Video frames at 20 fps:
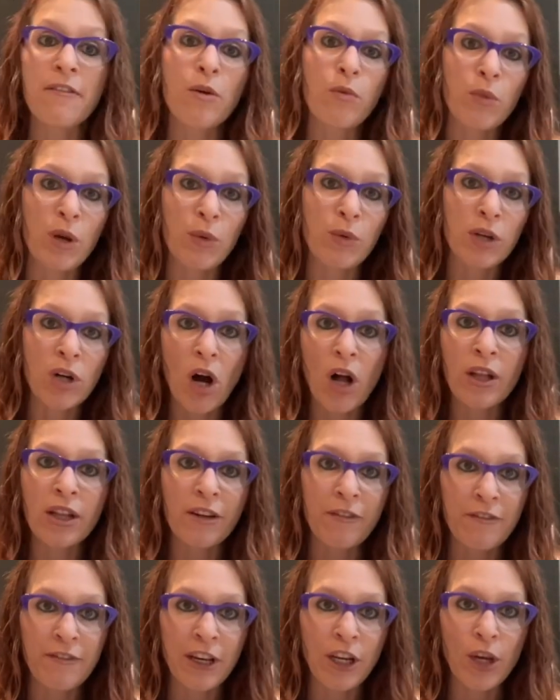we would call it a
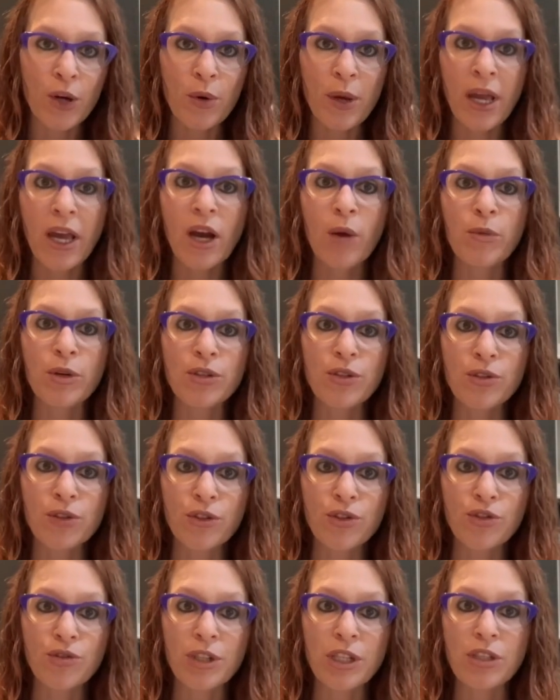video camera
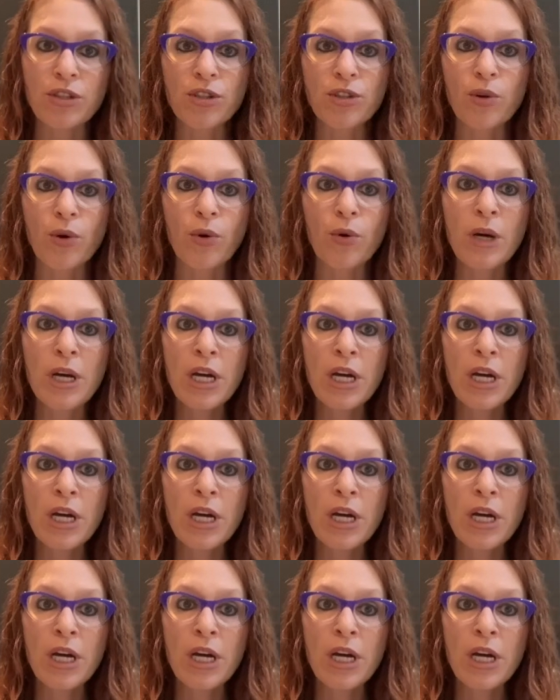surgery. So